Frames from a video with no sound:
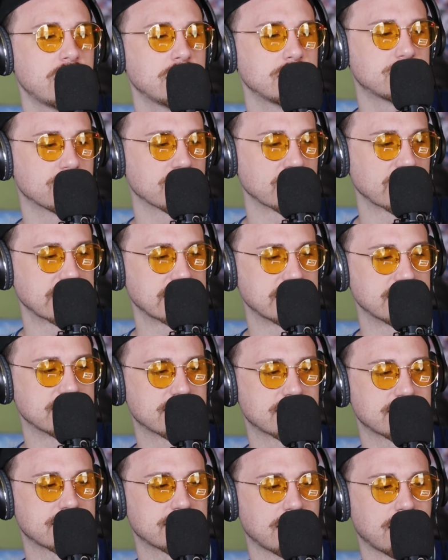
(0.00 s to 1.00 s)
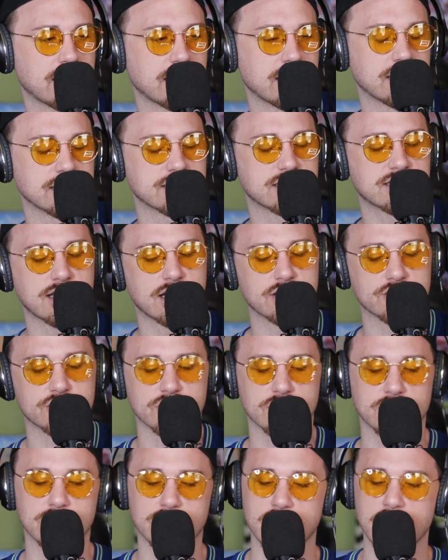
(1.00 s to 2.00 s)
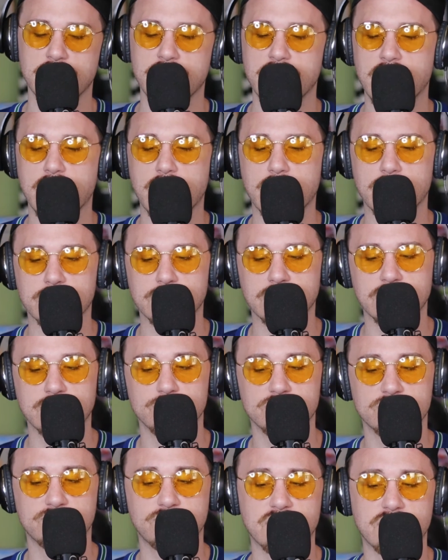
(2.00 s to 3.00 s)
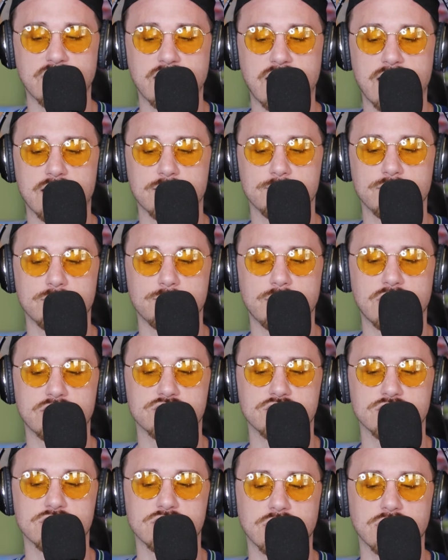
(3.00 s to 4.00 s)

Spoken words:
during this session. And he was very adamant about just